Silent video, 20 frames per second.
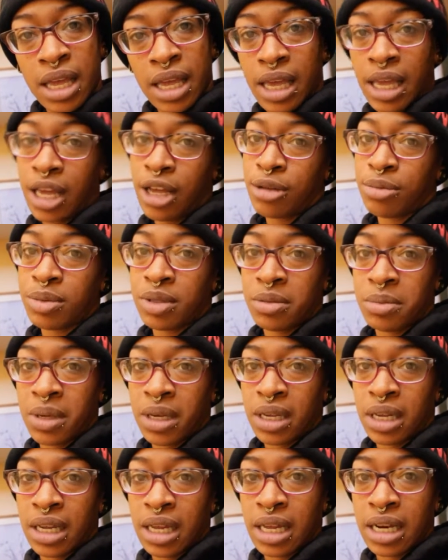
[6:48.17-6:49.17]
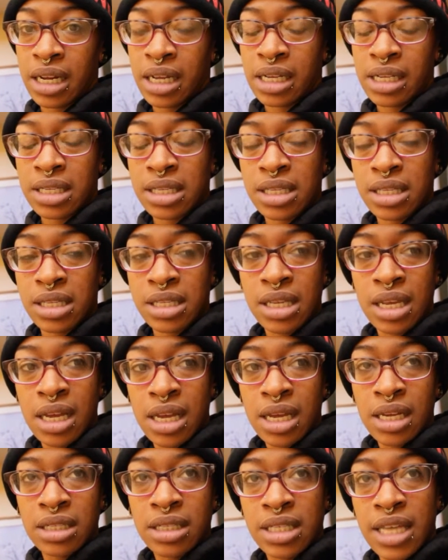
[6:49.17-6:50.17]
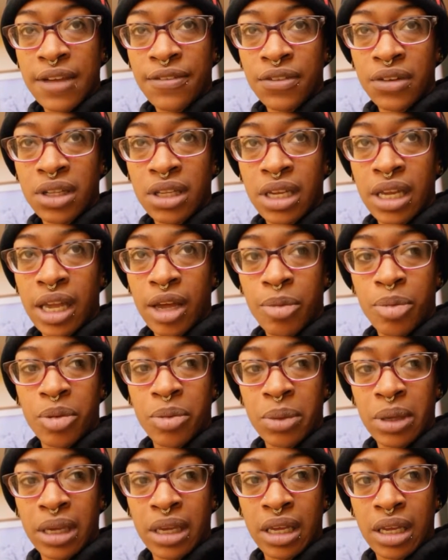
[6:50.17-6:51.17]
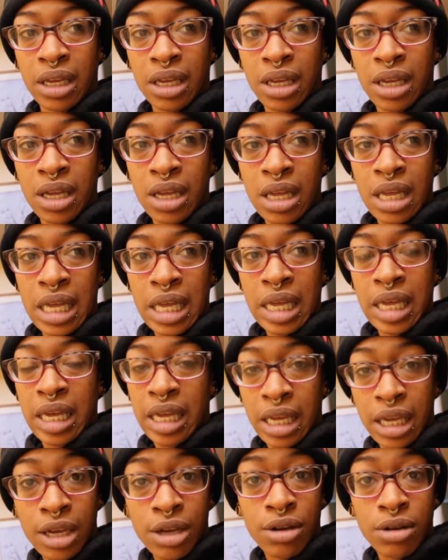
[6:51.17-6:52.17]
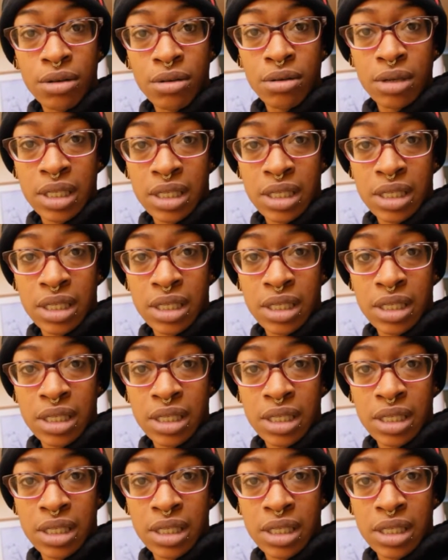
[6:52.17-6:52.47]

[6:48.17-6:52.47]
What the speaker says: It helped me. And it's definitely helping me heal.